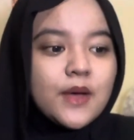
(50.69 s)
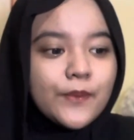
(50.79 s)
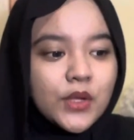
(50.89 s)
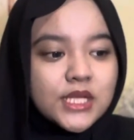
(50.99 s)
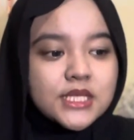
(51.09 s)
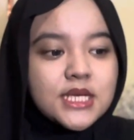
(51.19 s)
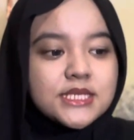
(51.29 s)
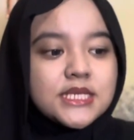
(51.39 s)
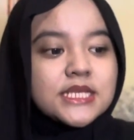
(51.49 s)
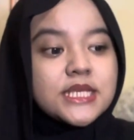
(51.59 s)

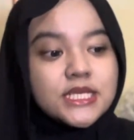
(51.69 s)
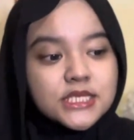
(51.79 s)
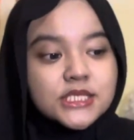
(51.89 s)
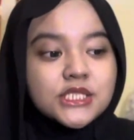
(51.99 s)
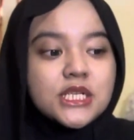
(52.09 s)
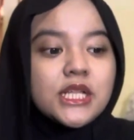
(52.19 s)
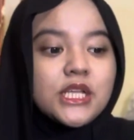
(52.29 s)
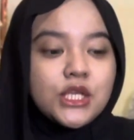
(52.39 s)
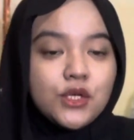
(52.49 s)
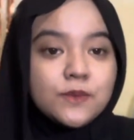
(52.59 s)
Politeness is essential in
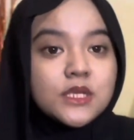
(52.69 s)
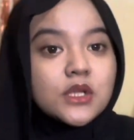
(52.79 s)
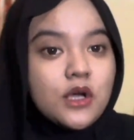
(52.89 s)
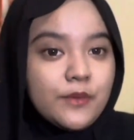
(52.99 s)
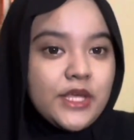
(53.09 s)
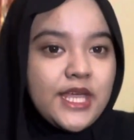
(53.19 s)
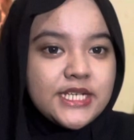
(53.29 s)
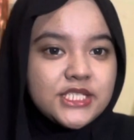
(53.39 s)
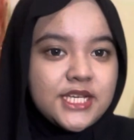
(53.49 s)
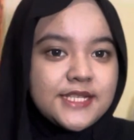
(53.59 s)
human
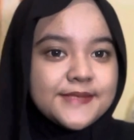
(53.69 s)
communication.